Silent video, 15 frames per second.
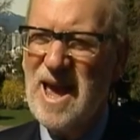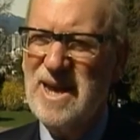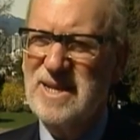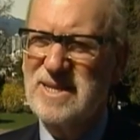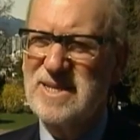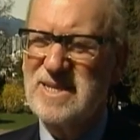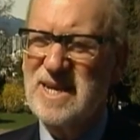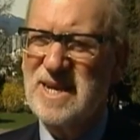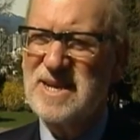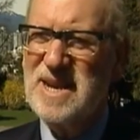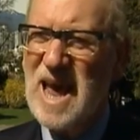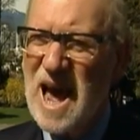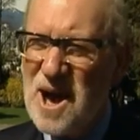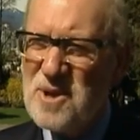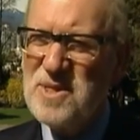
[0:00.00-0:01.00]
And
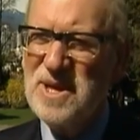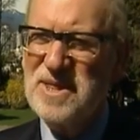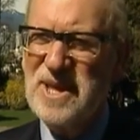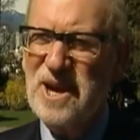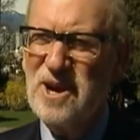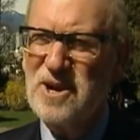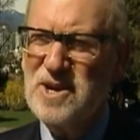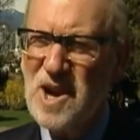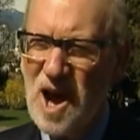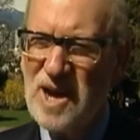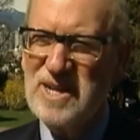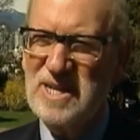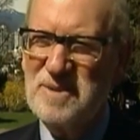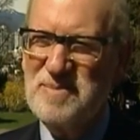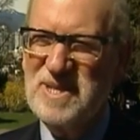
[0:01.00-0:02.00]
now that they are
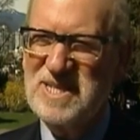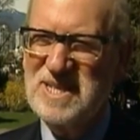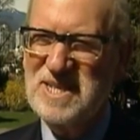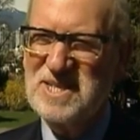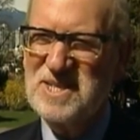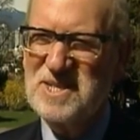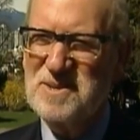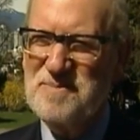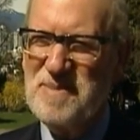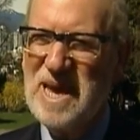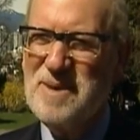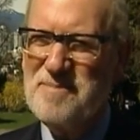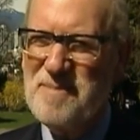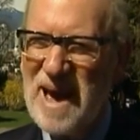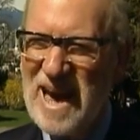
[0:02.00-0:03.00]
not in a position to
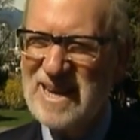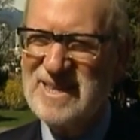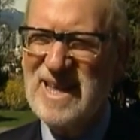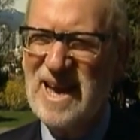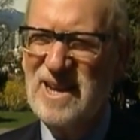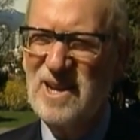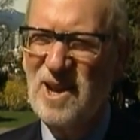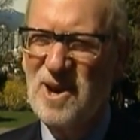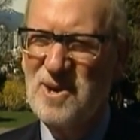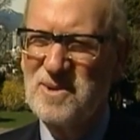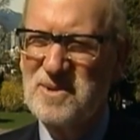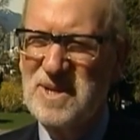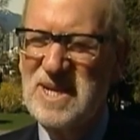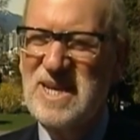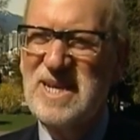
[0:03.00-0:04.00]
pay back that
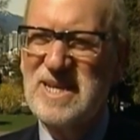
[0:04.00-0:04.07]
loan,